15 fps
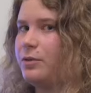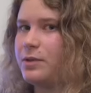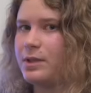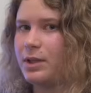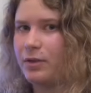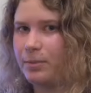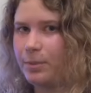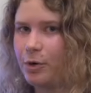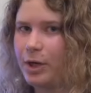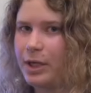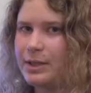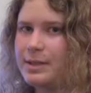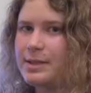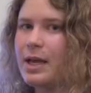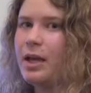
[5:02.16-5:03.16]
yourself
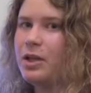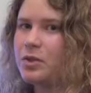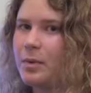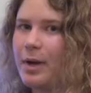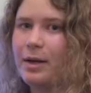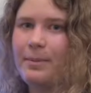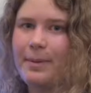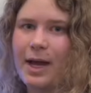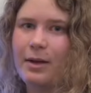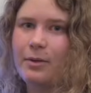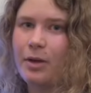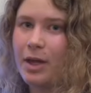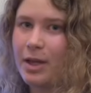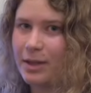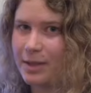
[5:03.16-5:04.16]
points to write
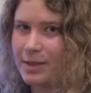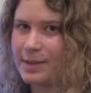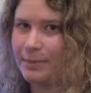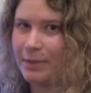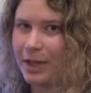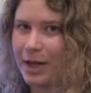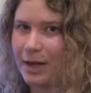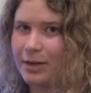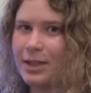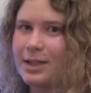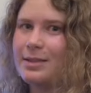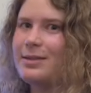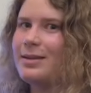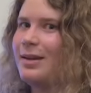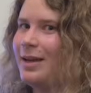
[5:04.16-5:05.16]
about the
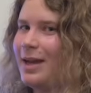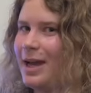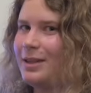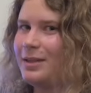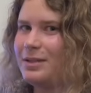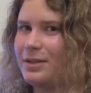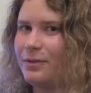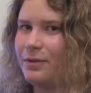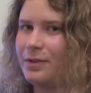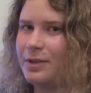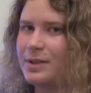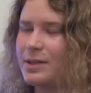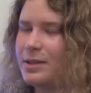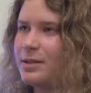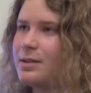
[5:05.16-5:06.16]
similarities and the
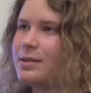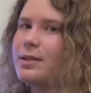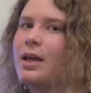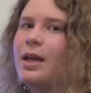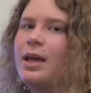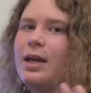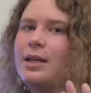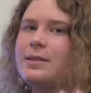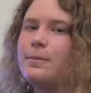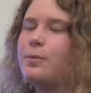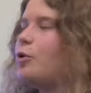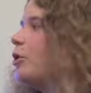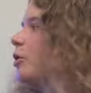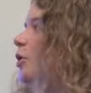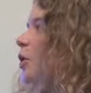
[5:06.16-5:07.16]
differences. It's
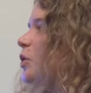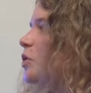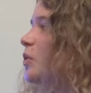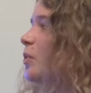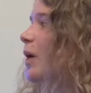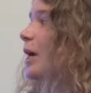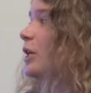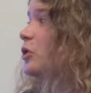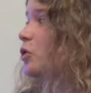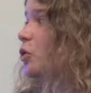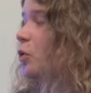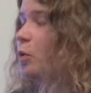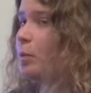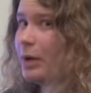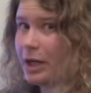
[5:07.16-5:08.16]
important not to write
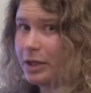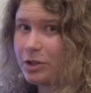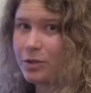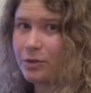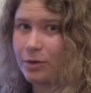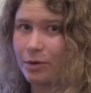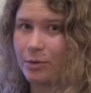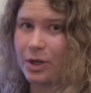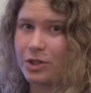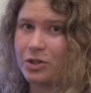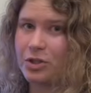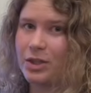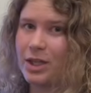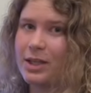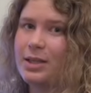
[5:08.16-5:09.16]
too much for a
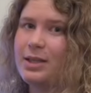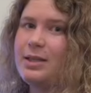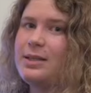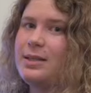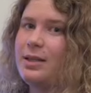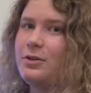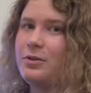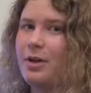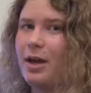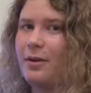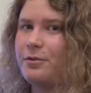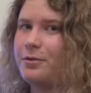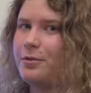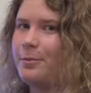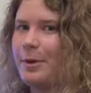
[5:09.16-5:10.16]
question like this, as you have
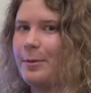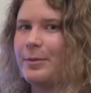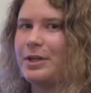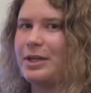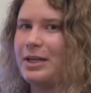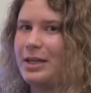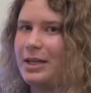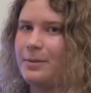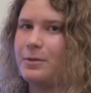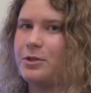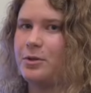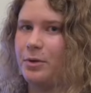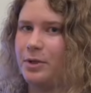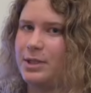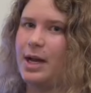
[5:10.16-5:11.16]
to remember to keep
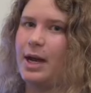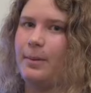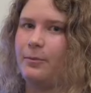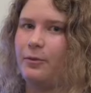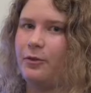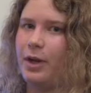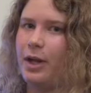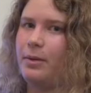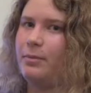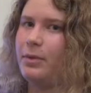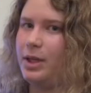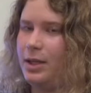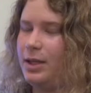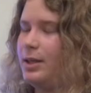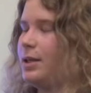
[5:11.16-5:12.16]
to a time frame
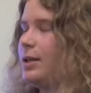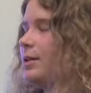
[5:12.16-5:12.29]
in the